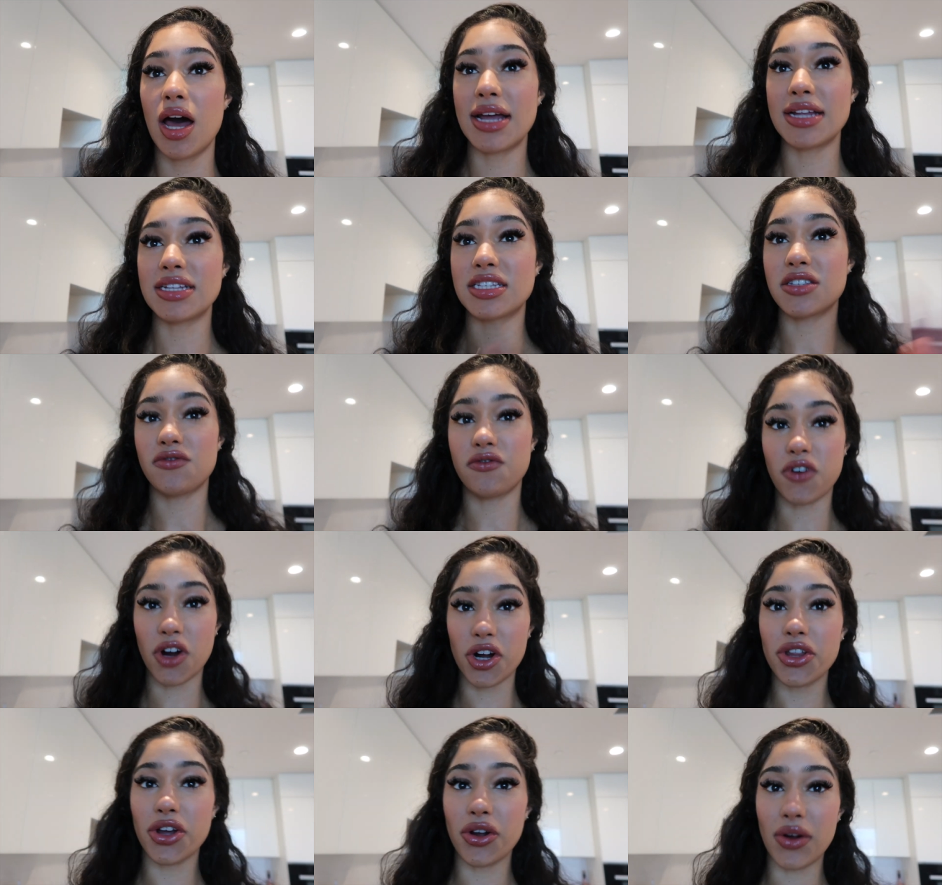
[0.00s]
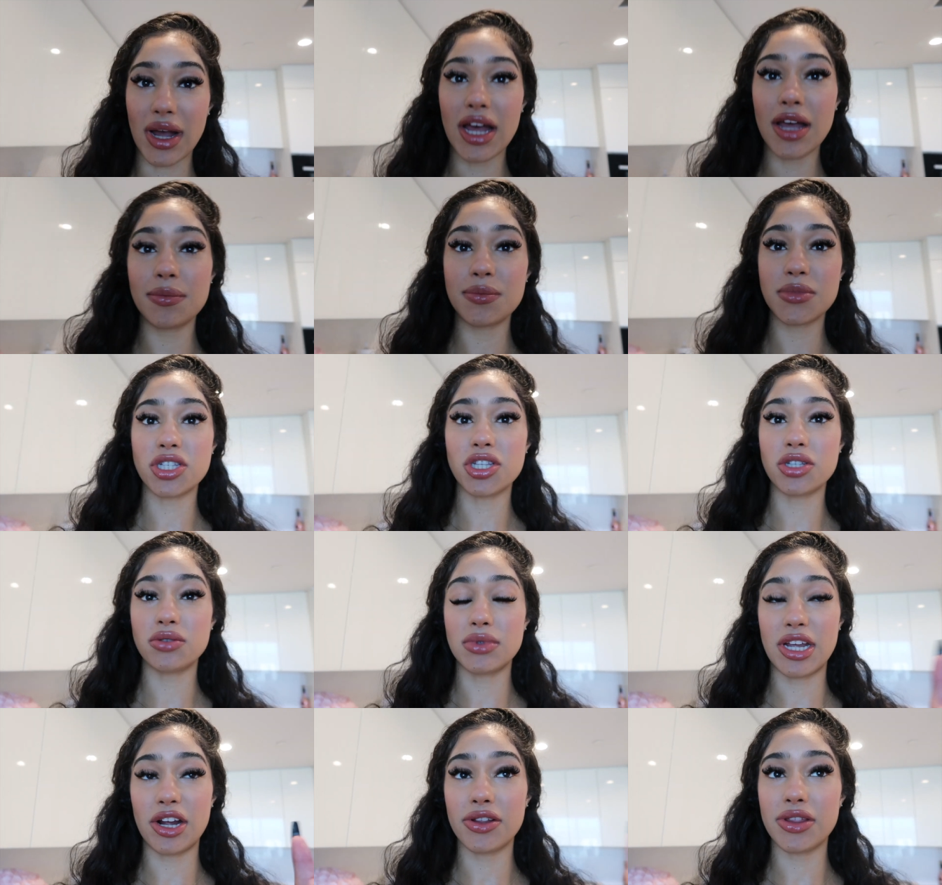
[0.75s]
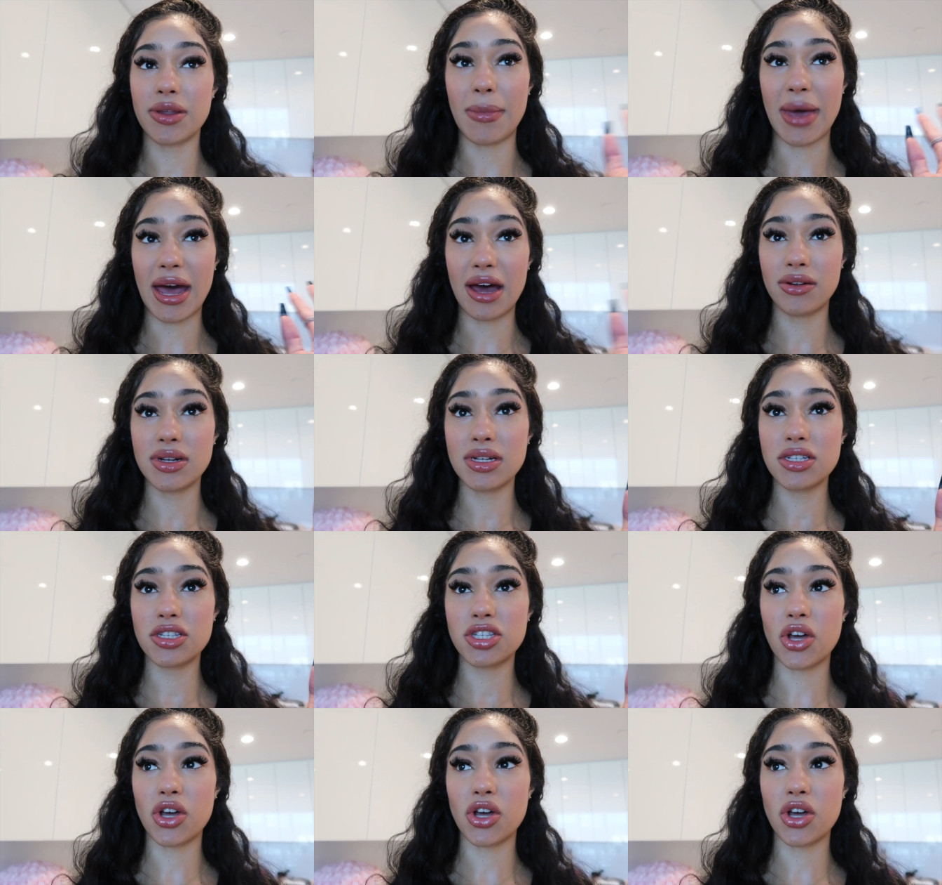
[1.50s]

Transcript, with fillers: it's further up near the mountain.